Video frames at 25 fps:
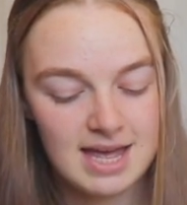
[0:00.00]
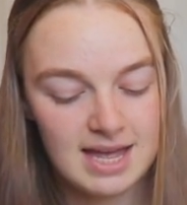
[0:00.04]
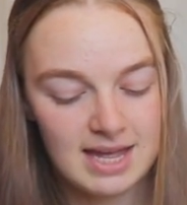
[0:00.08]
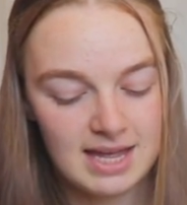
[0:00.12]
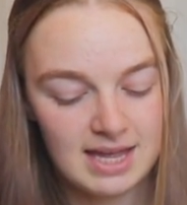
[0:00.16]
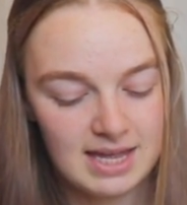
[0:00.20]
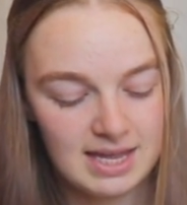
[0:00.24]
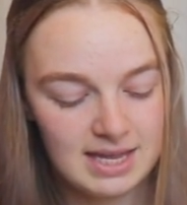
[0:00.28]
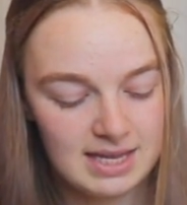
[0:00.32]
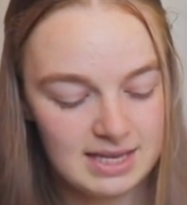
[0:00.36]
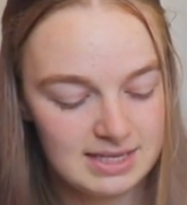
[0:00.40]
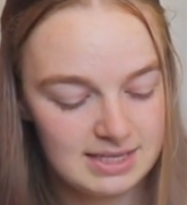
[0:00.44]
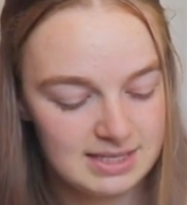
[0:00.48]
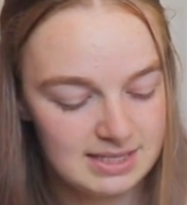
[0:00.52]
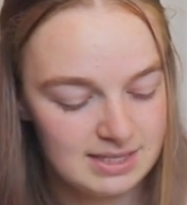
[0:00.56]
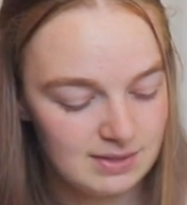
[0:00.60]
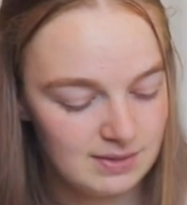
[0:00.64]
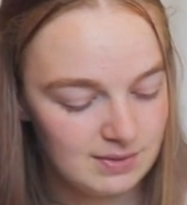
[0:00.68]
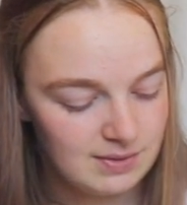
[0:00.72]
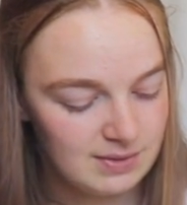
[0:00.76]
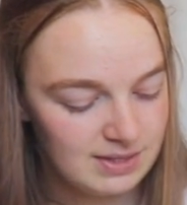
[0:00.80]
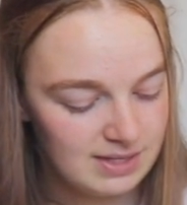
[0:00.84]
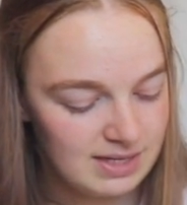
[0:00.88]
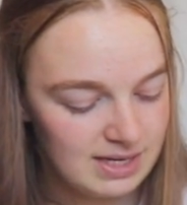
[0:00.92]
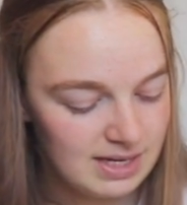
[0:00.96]
And
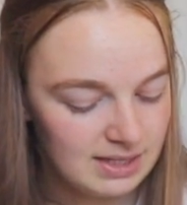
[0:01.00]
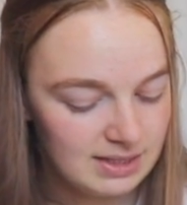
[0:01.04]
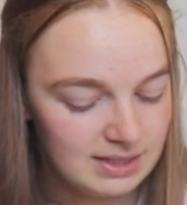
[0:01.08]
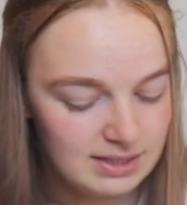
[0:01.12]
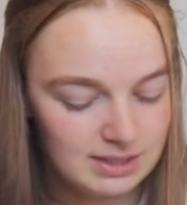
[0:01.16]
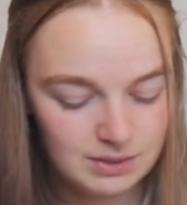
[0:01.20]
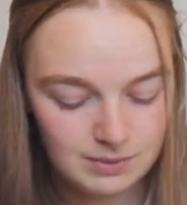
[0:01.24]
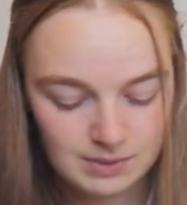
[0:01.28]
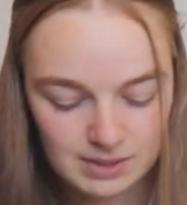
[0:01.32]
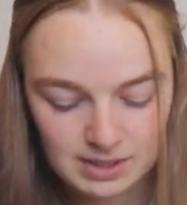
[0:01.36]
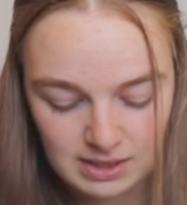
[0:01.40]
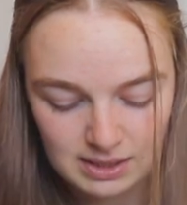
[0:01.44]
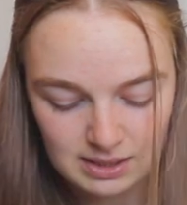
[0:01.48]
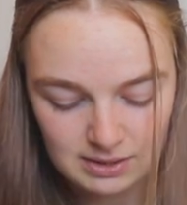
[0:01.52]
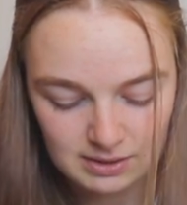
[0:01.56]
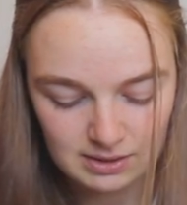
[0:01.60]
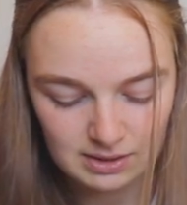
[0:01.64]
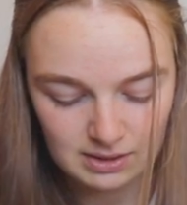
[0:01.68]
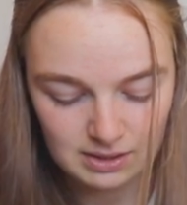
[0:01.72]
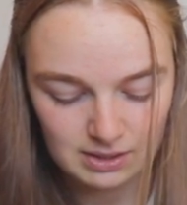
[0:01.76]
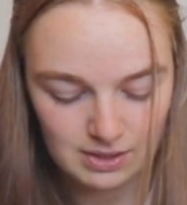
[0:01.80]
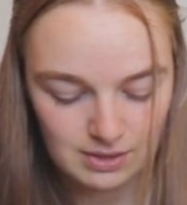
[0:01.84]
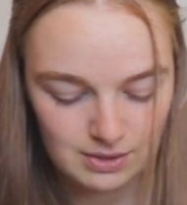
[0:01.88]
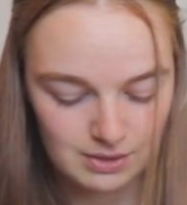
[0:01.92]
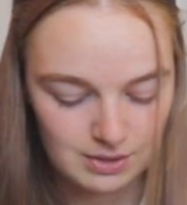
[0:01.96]
next to it, there's
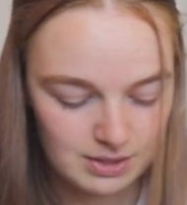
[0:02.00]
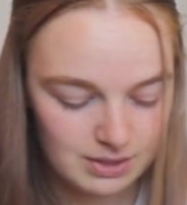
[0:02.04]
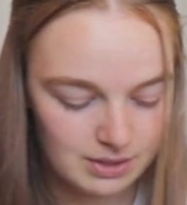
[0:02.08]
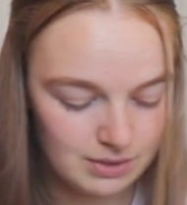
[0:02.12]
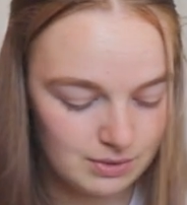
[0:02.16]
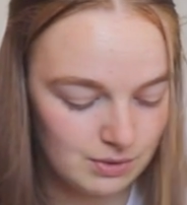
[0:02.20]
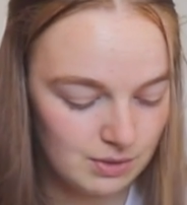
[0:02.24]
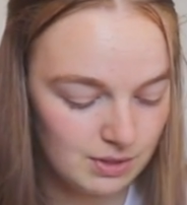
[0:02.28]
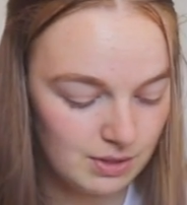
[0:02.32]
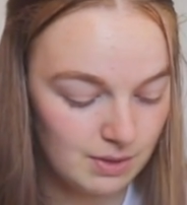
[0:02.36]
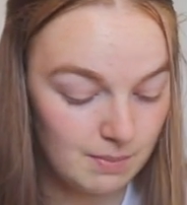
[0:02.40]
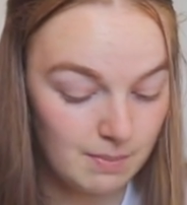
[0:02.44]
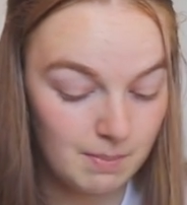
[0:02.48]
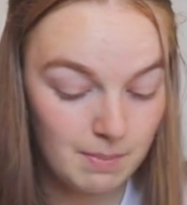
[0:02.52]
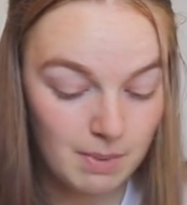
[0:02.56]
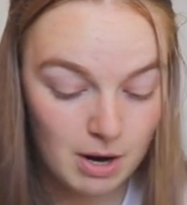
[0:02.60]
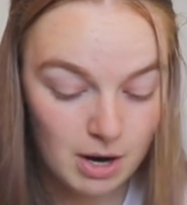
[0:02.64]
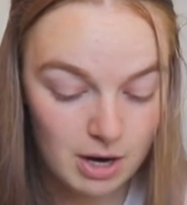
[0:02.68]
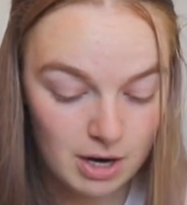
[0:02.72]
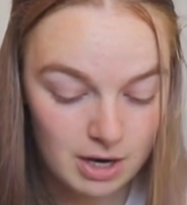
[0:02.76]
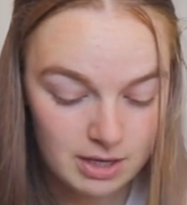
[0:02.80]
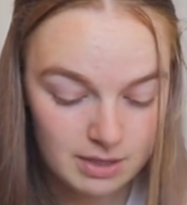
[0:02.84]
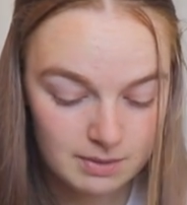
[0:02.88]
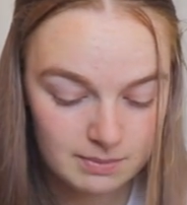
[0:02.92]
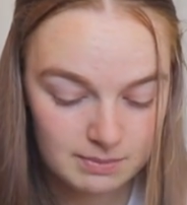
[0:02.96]
another little
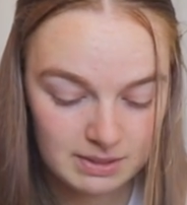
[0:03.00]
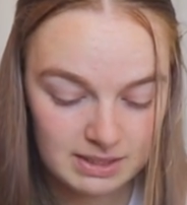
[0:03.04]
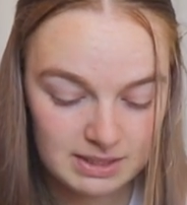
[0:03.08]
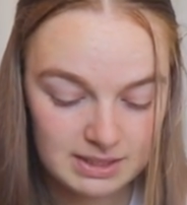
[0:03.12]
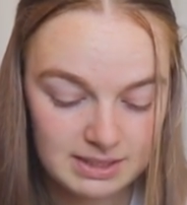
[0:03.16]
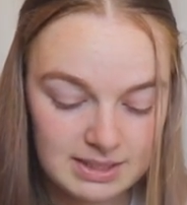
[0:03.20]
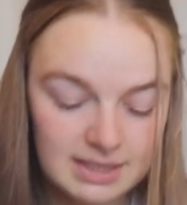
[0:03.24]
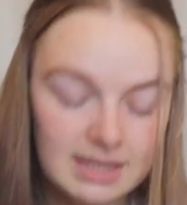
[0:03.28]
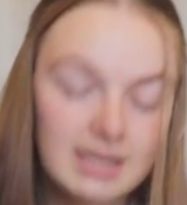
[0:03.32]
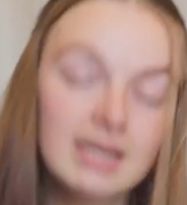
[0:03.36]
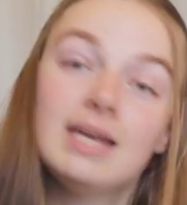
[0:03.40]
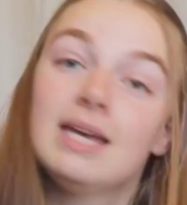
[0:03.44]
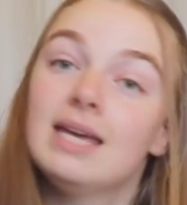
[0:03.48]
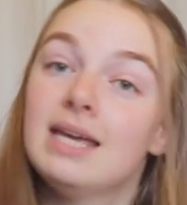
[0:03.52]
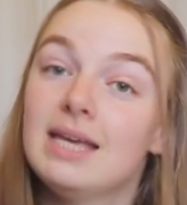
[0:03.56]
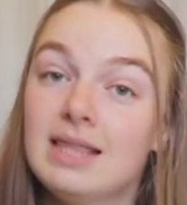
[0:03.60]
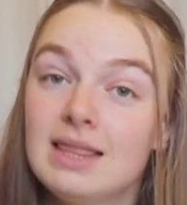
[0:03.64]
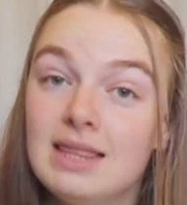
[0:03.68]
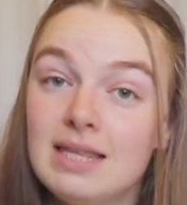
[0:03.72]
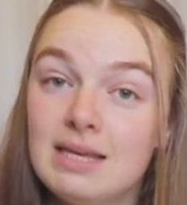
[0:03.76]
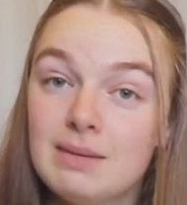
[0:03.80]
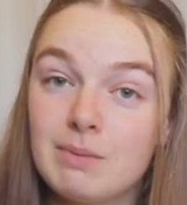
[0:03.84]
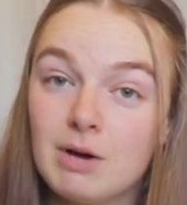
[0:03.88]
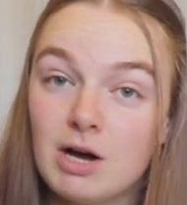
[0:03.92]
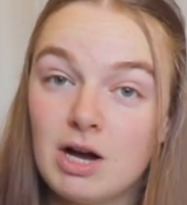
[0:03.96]
compartment in
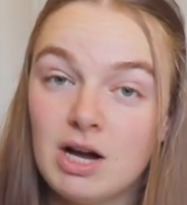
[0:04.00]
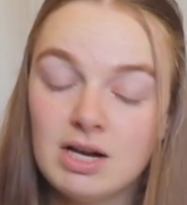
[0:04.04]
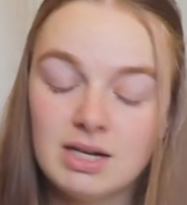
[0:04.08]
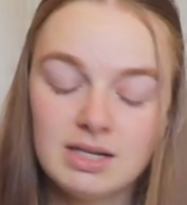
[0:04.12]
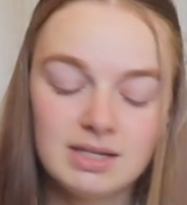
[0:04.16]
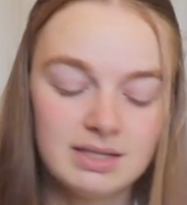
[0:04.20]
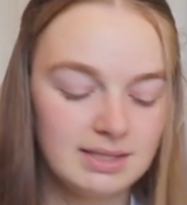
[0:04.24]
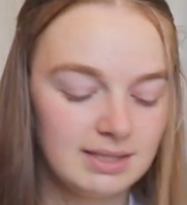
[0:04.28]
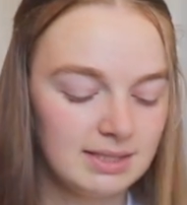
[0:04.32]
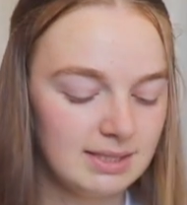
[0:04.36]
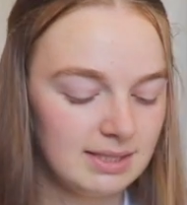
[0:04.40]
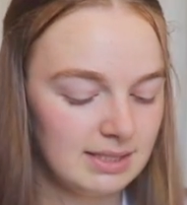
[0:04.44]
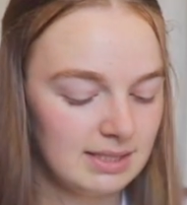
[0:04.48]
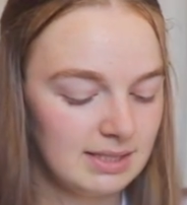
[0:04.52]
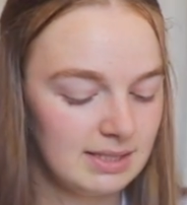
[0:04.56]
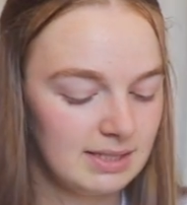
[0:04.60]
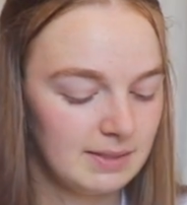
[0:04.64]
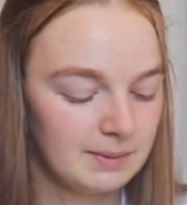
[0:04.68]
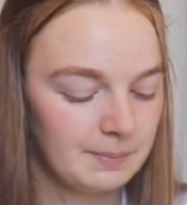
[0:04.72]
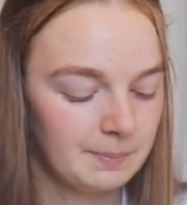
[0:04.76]
the box.